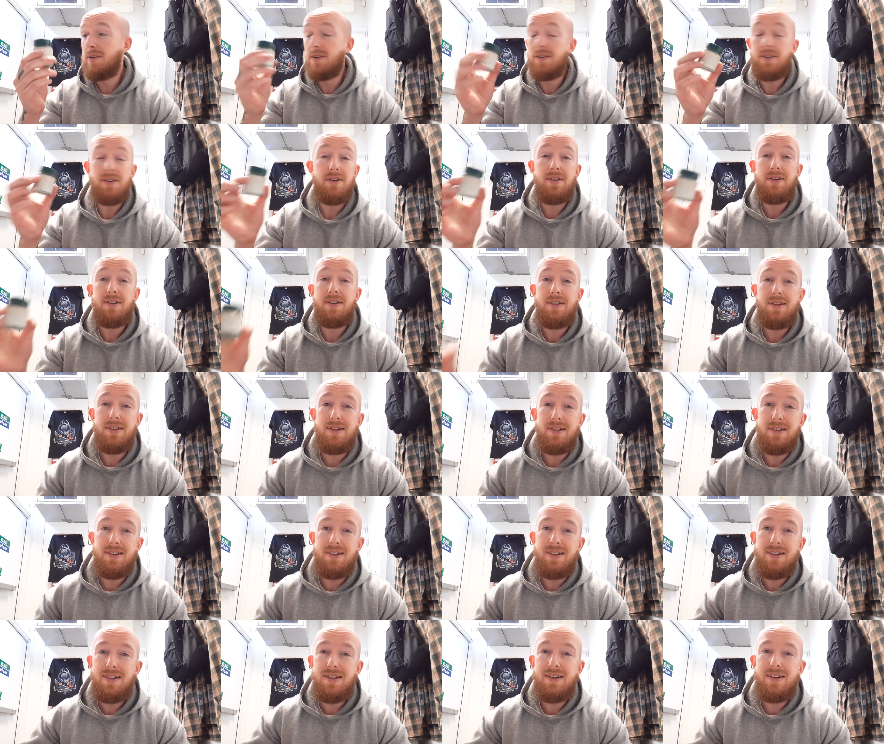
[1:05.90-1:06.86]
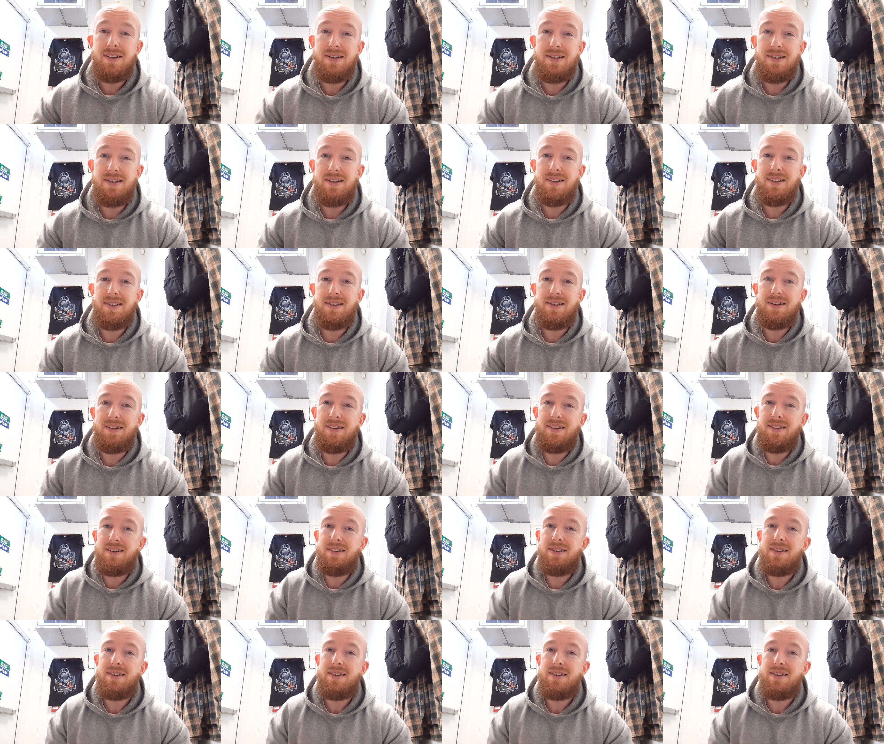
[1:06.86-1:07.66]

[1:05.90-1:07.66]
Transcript: Nobody speaks.